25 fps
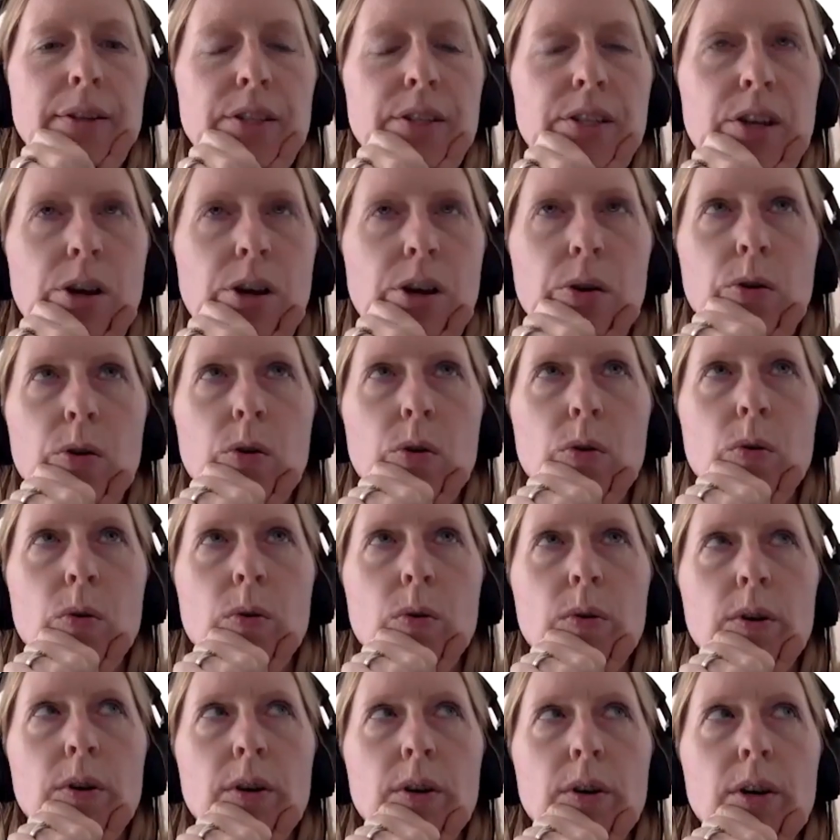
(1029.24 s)

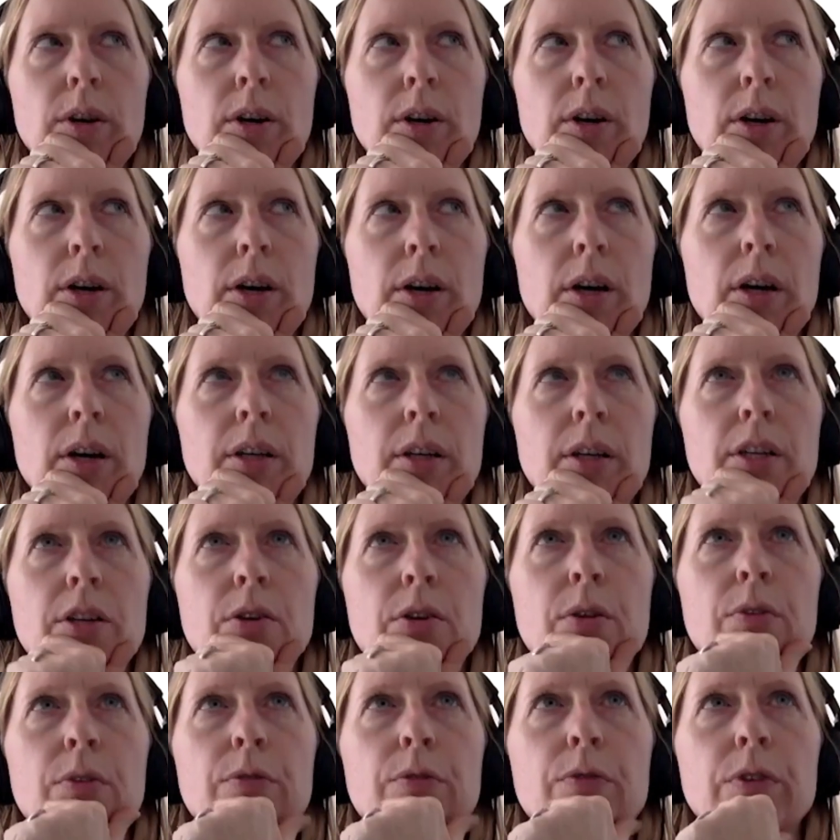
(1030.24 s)
So, you
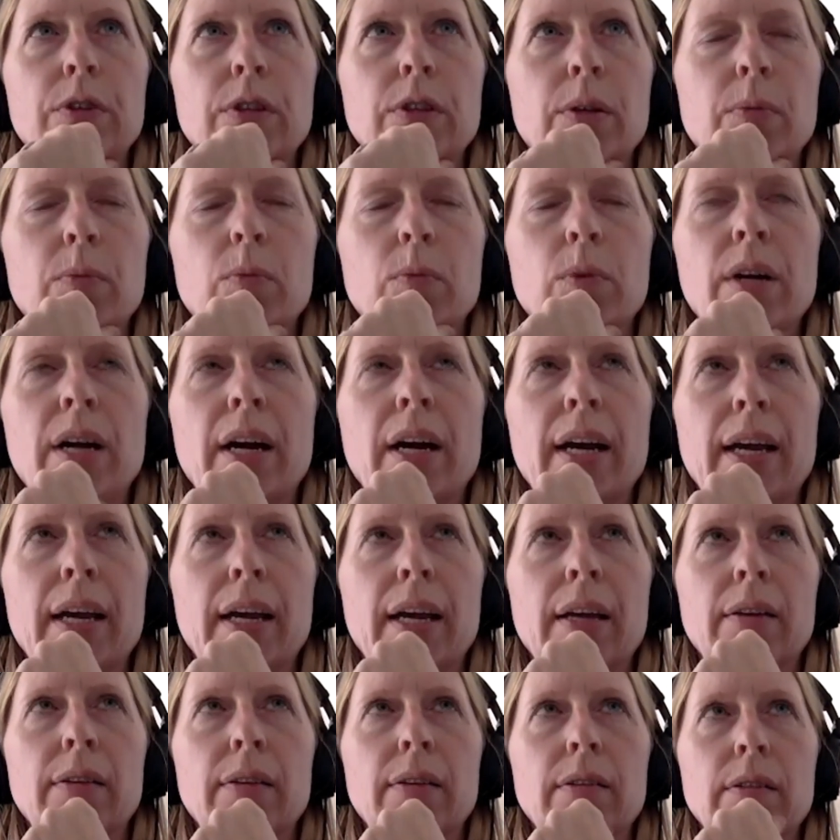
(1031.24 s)
know, the fir- when
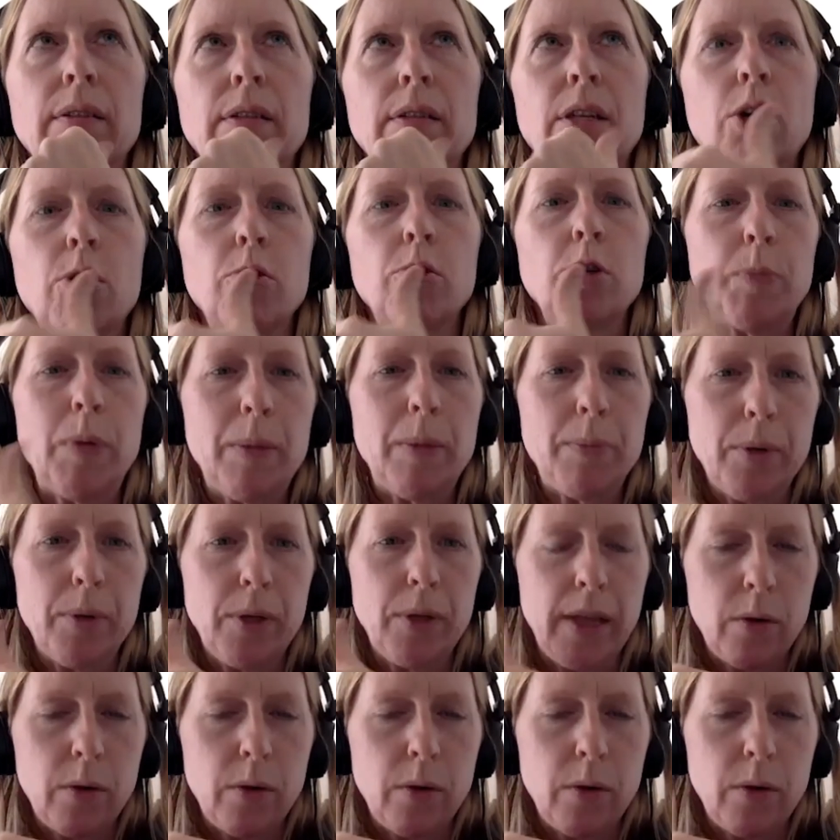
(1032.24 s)
I coach people,